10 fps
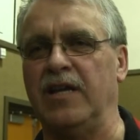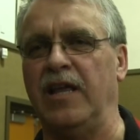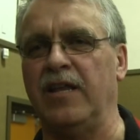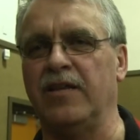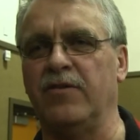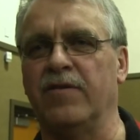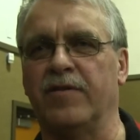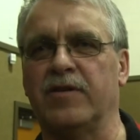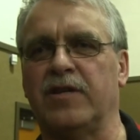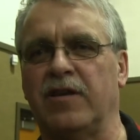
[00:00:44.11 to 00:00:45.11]
Canadian
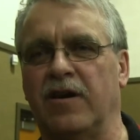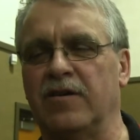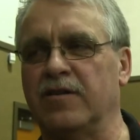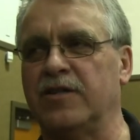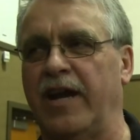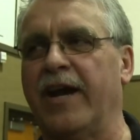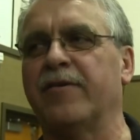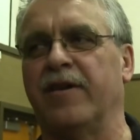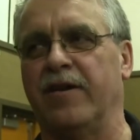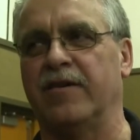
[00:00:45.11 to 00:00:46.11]
University College
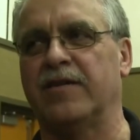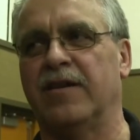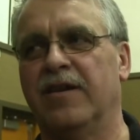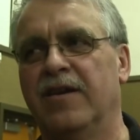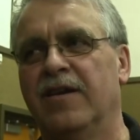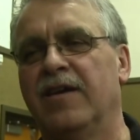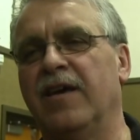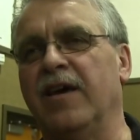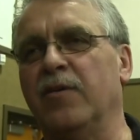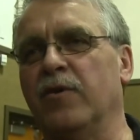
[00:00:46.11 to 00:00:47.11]
Acronaires.
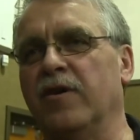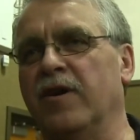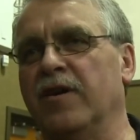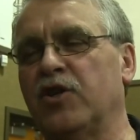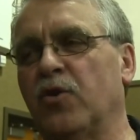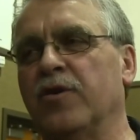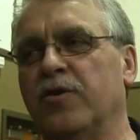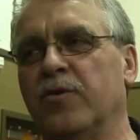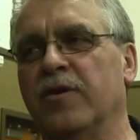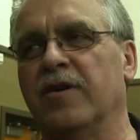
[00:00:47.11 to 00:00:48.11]
And we're on a short
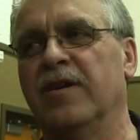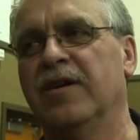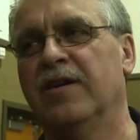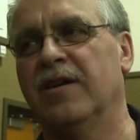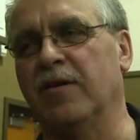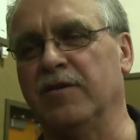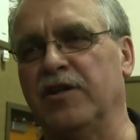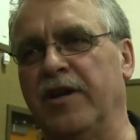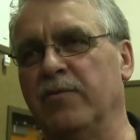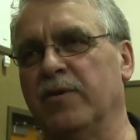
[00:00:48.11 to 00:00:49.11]
tour out to
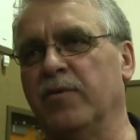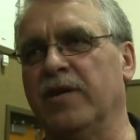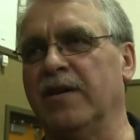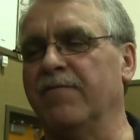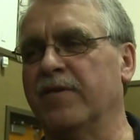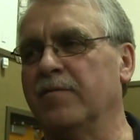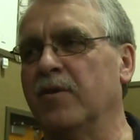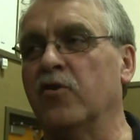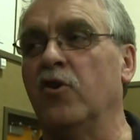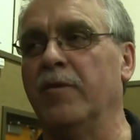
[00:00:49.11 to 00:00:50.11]
Chetwynd. We come from
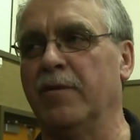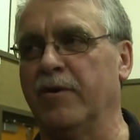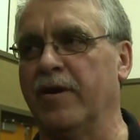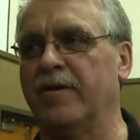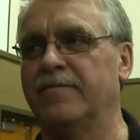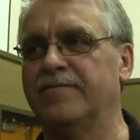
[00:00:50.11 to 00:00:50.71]
Lacombe, Alberta.